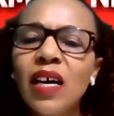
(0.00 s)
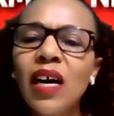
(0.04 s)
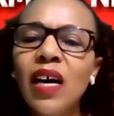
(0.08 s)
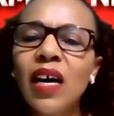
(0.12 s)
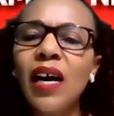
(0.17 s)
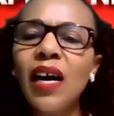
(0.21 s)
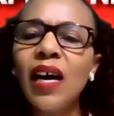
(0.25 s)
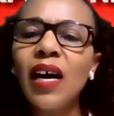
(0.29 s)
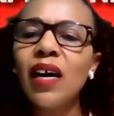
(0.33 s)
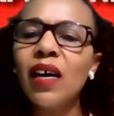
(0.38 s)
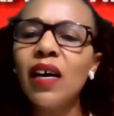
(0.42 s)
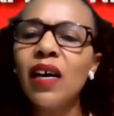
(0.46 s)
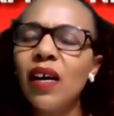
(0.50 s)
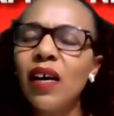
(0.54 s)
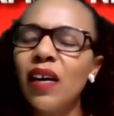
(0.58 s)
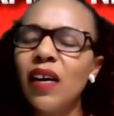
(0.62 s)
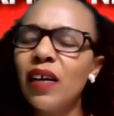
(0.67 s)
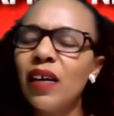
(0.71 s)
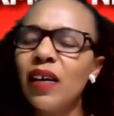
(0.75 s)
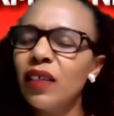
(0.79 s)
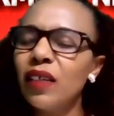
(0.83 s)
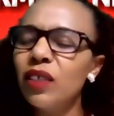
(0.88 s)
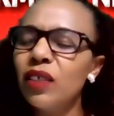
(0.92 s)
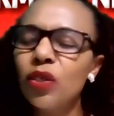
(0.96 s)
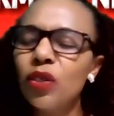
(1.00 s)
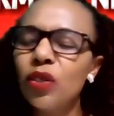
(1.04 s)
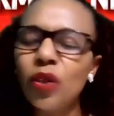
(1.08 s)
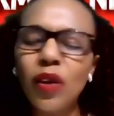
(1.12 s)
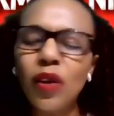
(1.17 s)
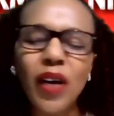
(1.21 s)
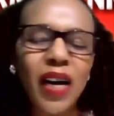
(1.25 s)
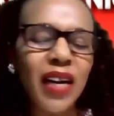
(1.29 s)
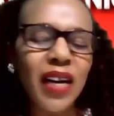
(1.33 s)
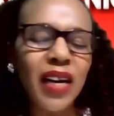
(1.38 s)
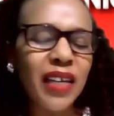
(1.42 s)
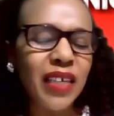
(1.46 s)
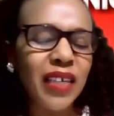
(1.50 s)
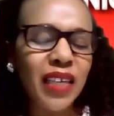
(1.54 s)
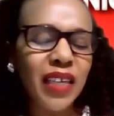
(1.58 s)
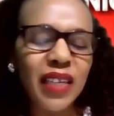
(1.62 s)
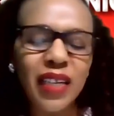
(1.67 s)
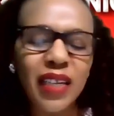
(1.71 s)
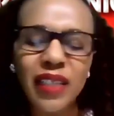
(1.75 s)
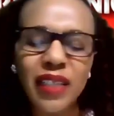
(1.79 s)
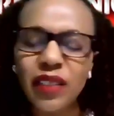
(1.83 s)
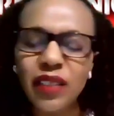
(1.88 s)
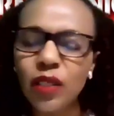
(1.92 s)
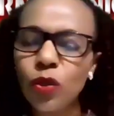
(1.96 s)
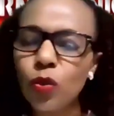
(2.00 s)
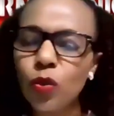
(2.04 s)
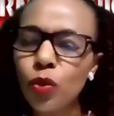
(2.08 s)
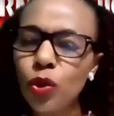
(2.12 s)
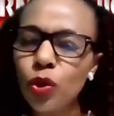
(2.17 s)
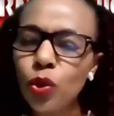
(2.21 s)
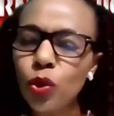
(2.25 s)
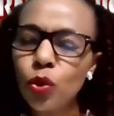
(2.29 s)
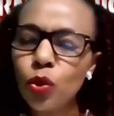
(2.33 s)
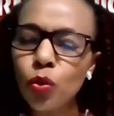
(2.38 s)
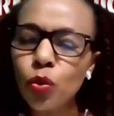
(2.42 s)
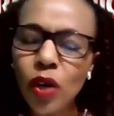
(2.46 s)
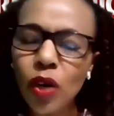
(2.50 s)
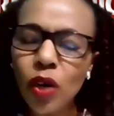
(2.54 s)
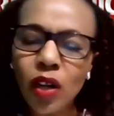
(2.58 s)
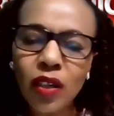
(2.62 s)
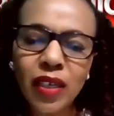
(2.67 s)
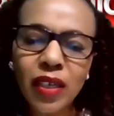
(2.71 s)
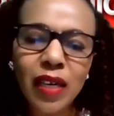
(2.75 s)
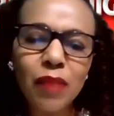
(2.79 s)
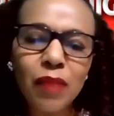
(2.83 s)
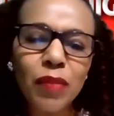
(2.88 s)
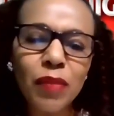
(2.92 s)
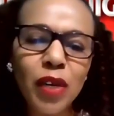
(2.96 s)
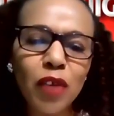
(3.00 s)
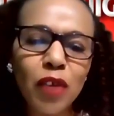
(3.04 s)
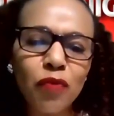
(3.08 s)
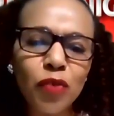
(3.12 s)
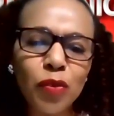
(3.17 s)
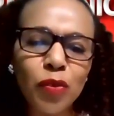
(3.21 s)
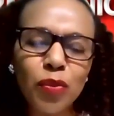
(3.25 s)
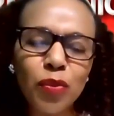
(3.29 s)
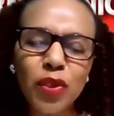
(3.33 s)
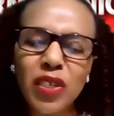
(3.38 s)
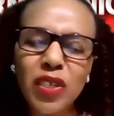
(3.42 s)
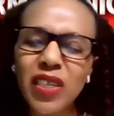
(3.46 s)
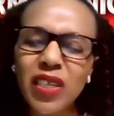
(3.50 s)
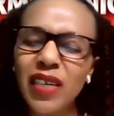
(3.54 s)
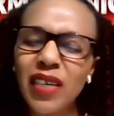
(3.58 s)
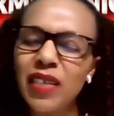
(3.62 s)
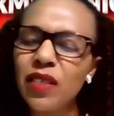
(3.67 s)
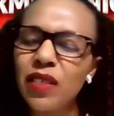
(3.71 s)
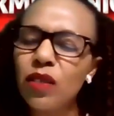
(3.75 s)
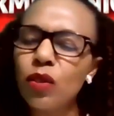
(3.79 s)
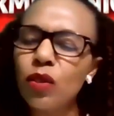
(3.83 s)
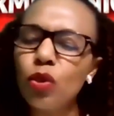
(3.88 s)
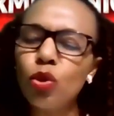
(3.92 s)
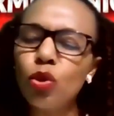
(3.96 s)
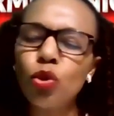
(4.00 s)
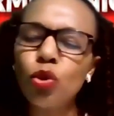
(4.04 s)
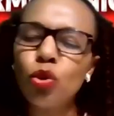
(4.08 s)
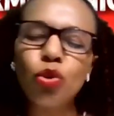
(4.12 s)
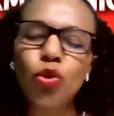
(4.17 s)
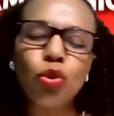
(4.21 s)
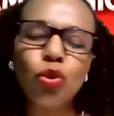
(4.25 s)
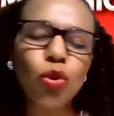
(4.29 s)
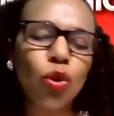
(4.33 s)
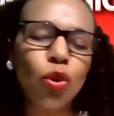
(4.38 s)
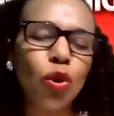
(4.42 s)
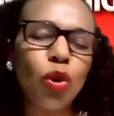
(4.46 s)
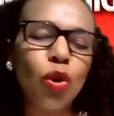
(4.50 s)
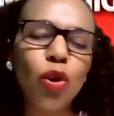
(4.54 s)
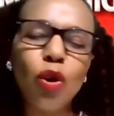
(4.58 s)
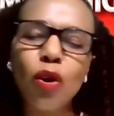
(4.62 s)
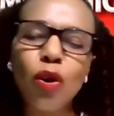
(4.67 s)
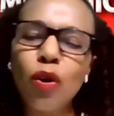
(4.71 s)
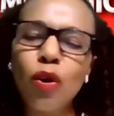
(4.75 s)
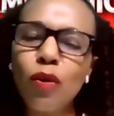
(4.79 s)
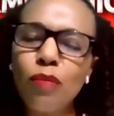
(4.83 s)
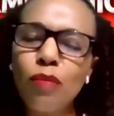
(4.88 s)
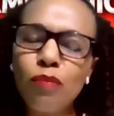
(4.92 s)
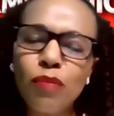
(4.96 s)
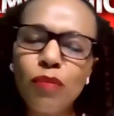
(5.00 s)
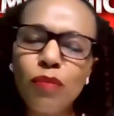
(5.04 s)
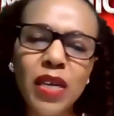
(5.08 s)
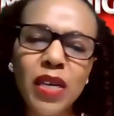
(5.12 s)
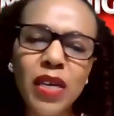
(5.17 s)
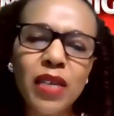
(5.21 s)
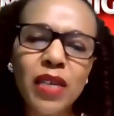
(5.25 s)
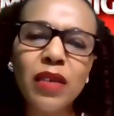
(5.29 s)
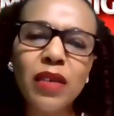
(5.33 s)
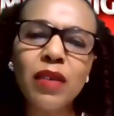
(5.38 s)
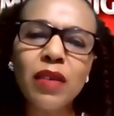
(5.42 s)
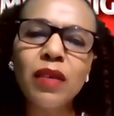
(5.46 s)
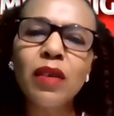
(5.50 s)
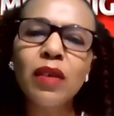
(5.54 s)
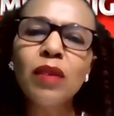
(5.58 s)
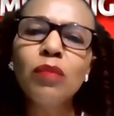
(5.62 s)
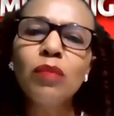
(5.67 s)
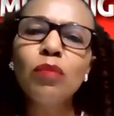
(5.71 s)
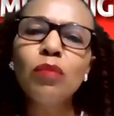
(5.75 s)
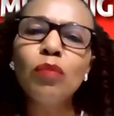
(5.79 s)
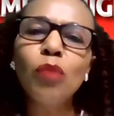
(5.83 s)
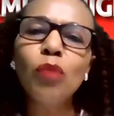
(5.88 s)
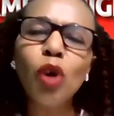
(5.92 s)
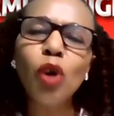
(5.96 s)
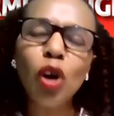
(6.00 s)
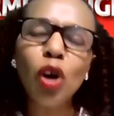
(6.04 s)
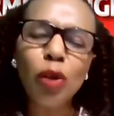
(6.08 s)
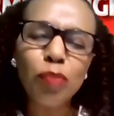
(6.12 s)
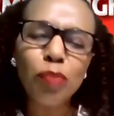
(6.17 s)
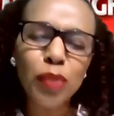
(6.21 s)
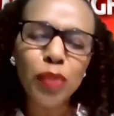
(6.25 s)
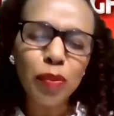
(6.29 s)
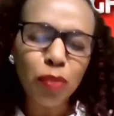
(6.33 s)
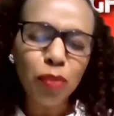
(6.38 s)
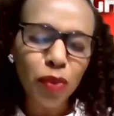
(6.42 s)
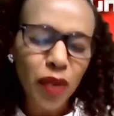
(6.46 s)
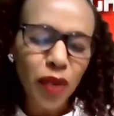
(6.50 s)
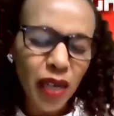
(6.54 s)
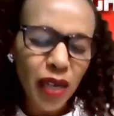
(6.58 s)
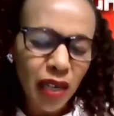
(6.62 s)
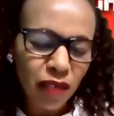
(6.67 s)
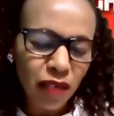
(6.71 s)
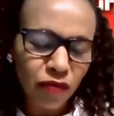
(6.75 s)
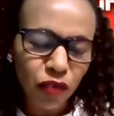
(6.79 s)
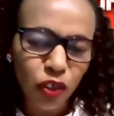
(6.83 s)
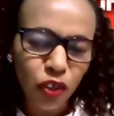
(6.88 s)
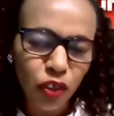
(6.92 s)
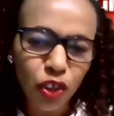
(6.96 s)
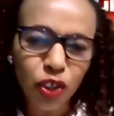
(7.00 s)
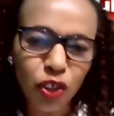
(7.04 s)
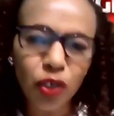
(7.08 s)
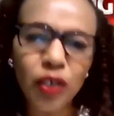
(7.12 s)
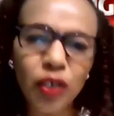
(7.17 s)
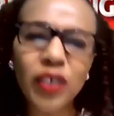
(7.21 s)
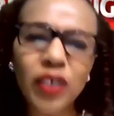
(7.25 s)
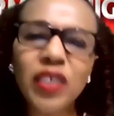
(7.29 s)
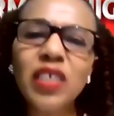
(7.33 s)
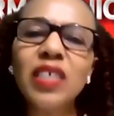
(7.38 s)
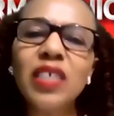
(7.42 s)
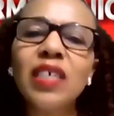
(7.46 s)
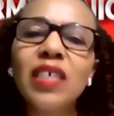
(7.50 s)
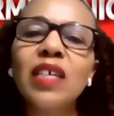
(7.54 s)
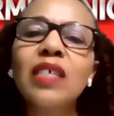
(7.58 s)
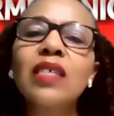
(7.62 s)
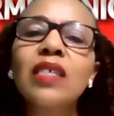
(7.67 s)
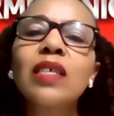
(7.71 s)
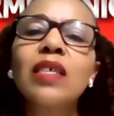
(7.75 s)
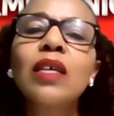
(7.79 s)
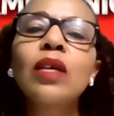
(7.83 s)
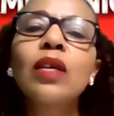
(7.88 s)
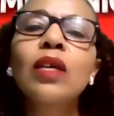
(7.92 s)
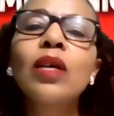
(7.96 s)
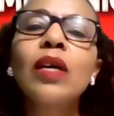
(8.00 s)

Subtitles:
I just want to welcome everybody. I see so many more people have joined us.